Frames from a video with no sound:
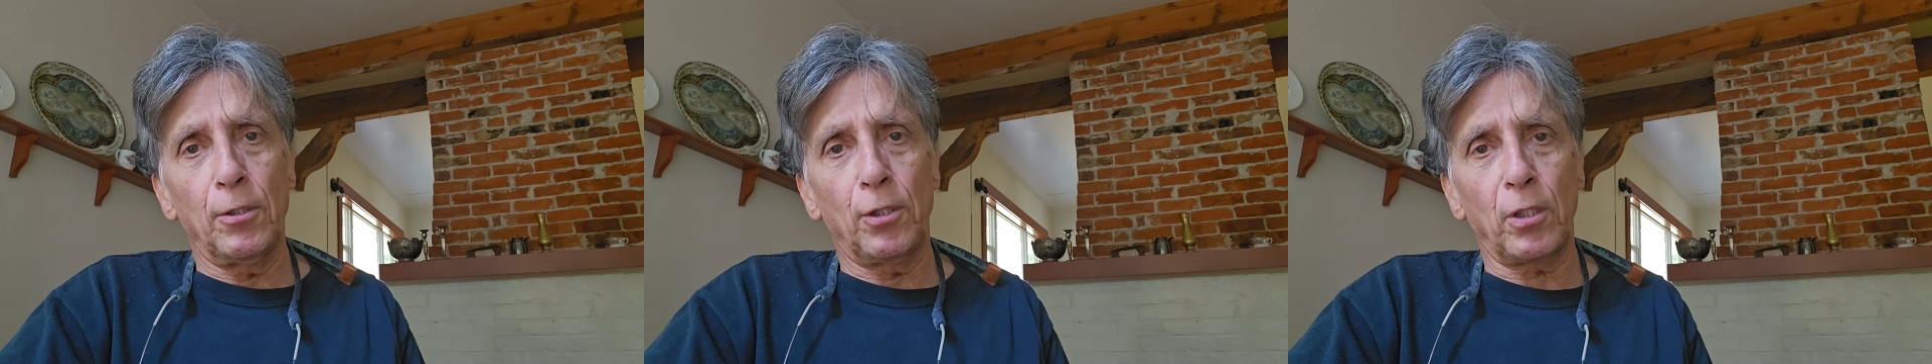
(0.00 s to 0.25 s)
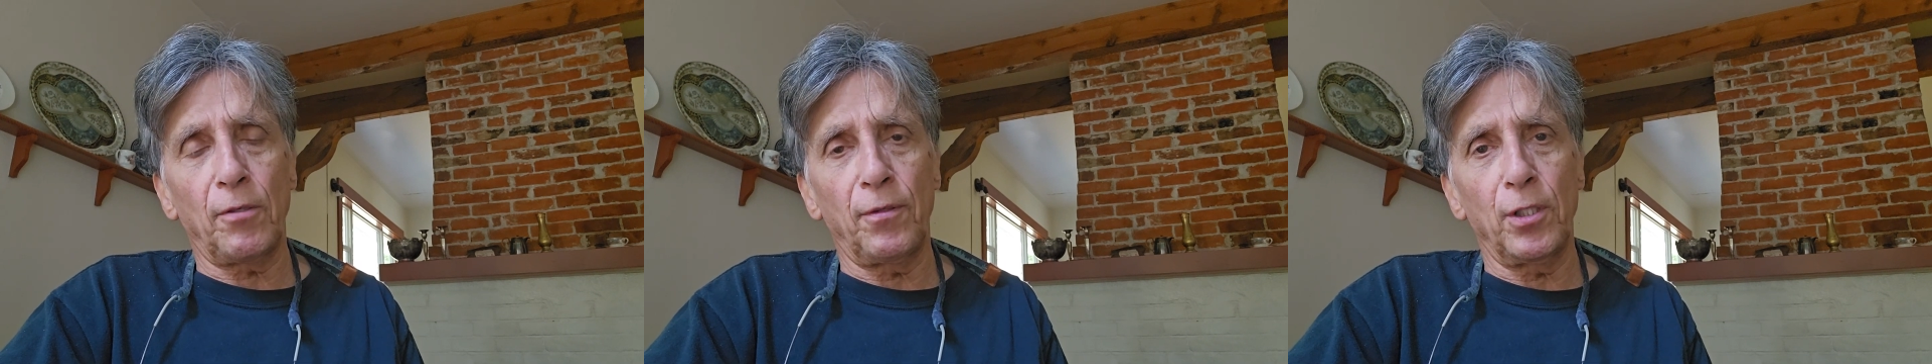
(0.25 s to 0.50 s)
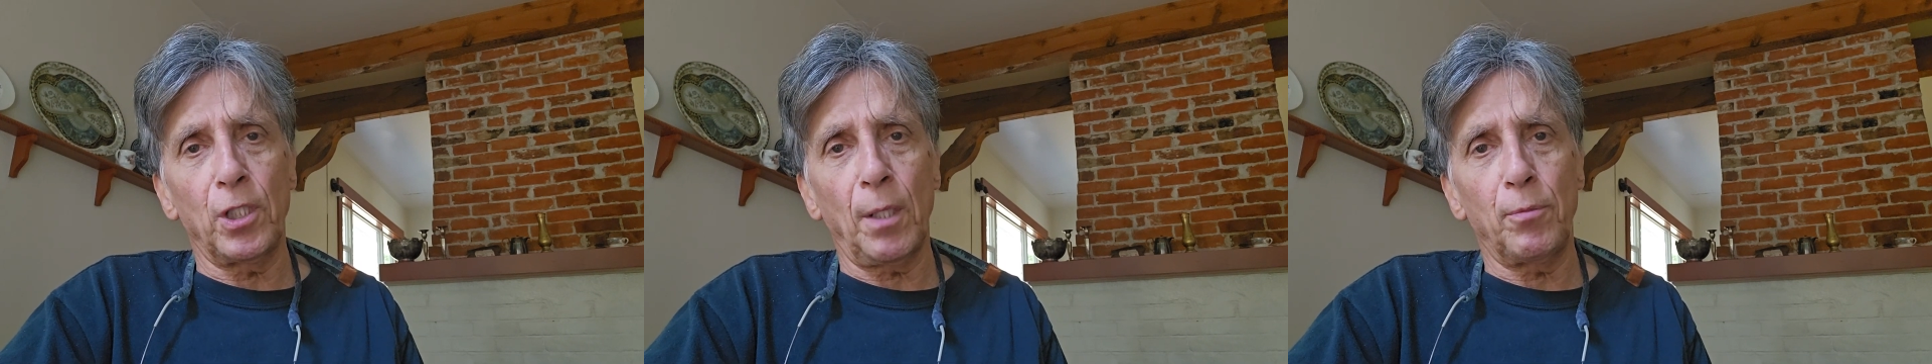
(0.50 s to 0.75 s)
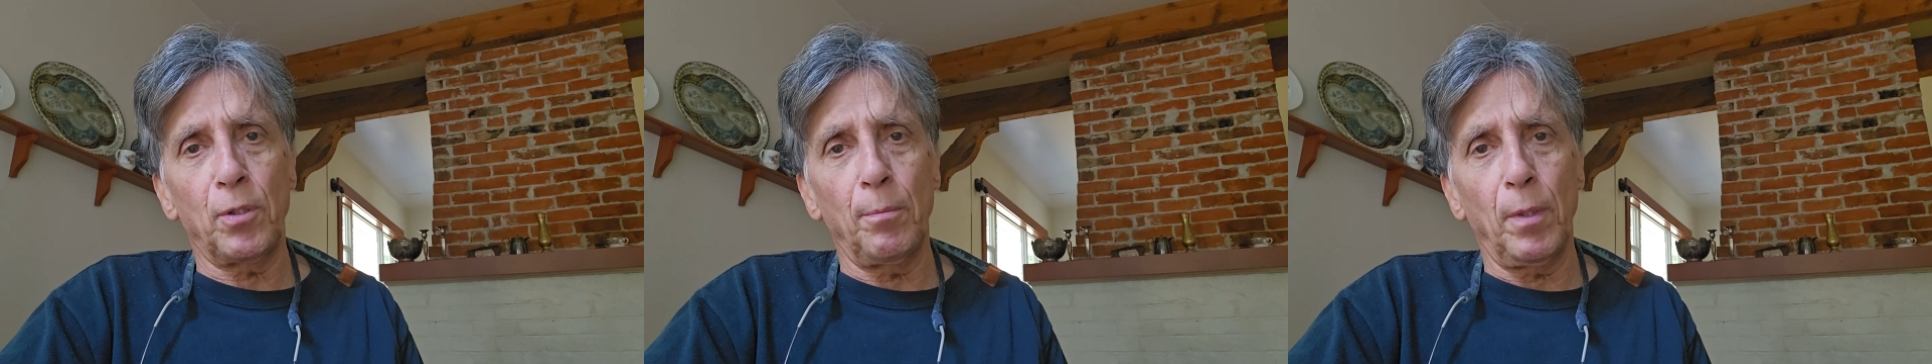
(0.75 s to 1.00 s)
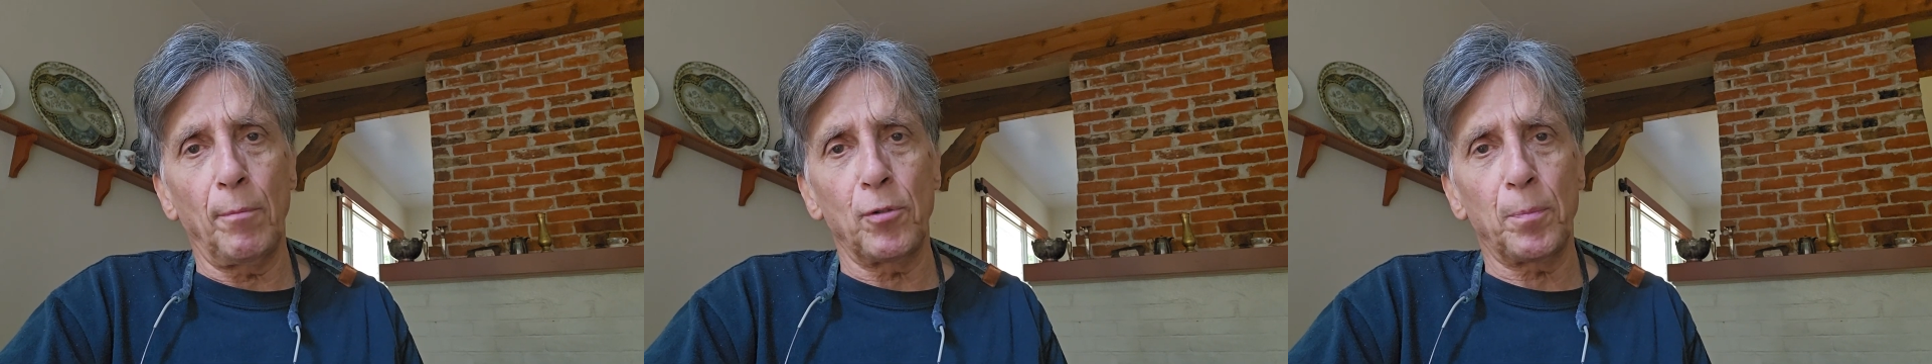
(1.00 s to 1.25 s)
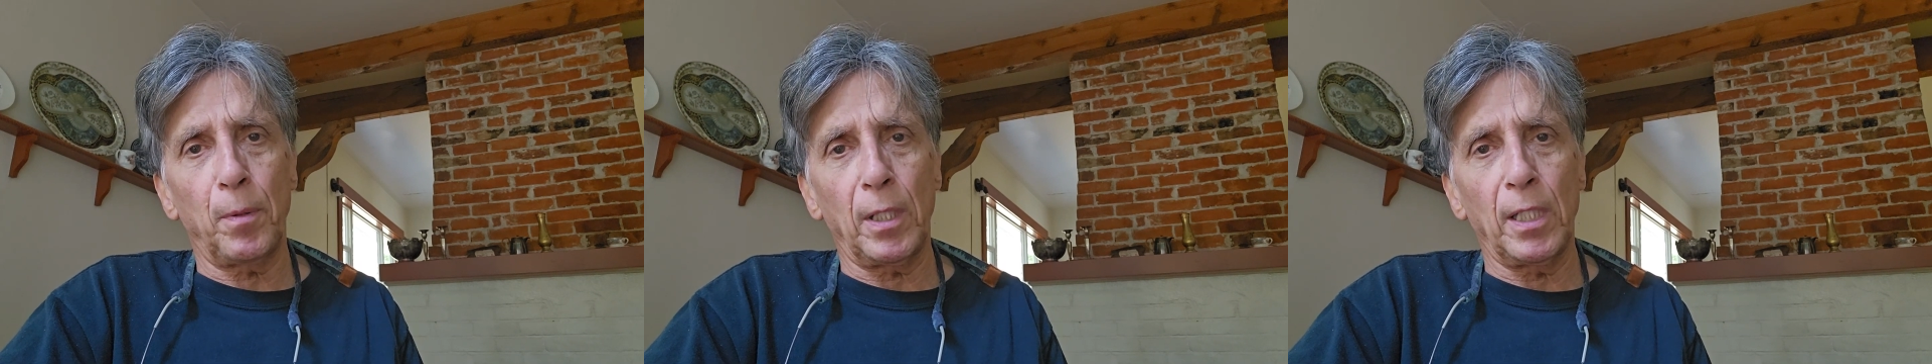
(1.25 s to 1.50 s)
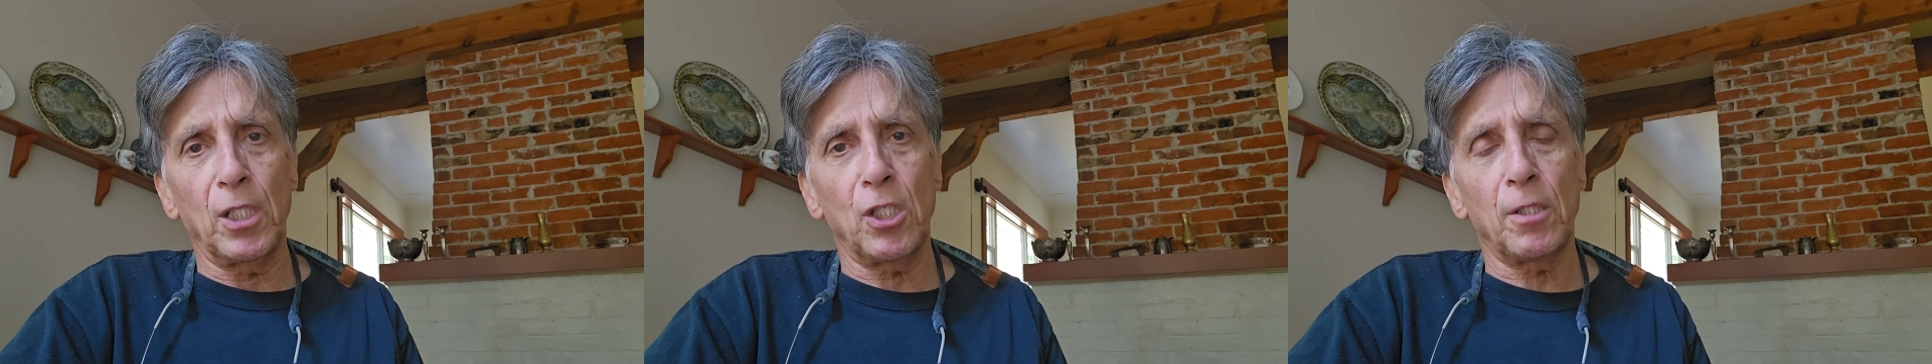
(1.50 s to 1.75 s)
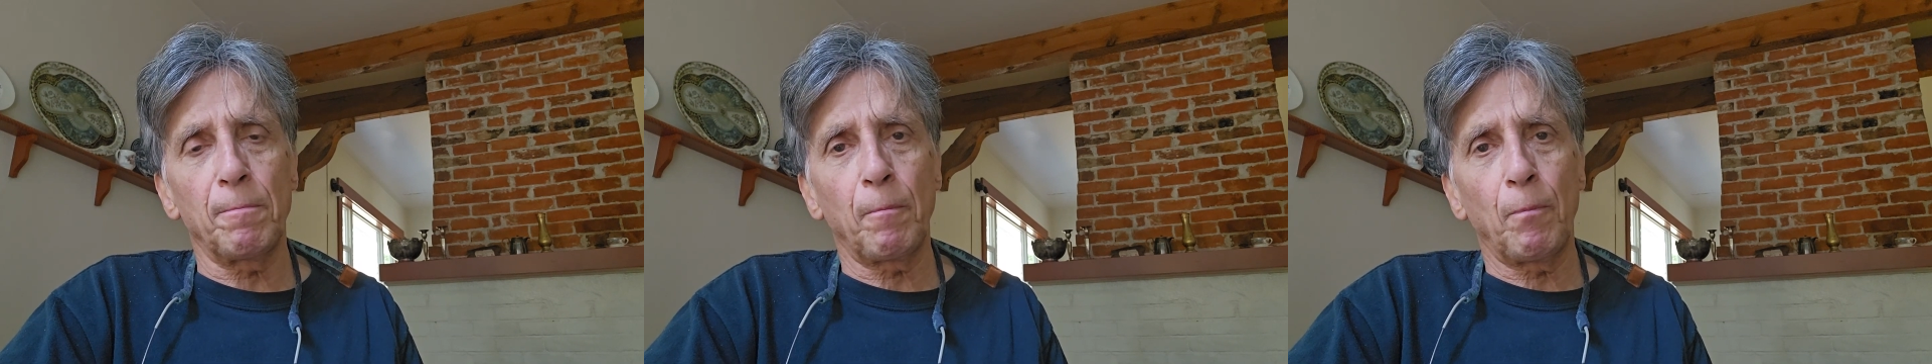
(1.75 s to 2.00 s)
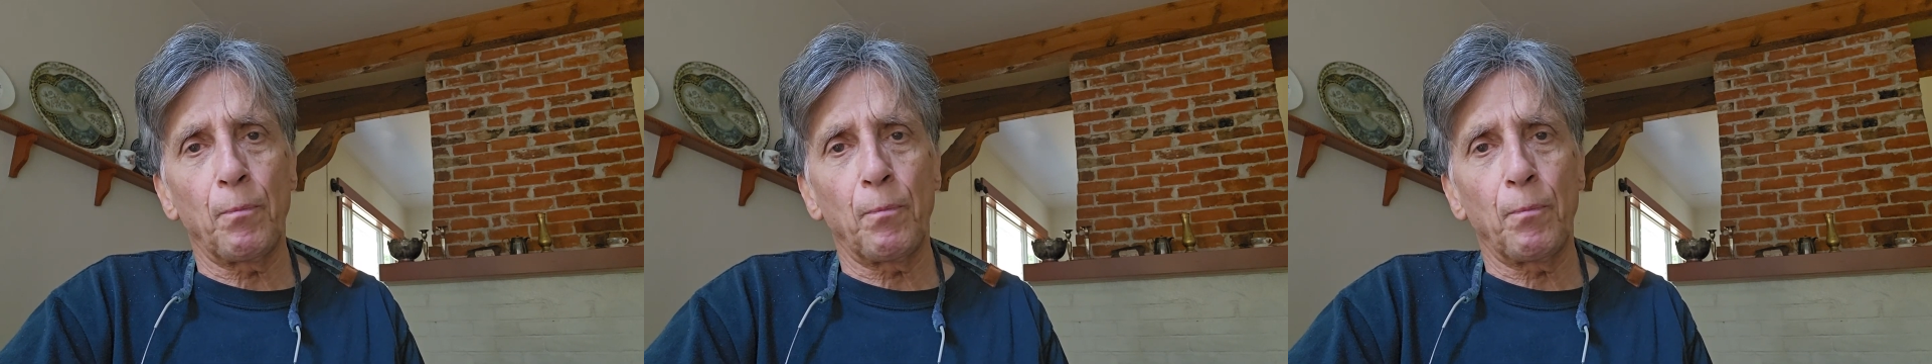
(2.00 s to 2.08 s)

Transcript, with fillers: took the fridge up to Mom's place,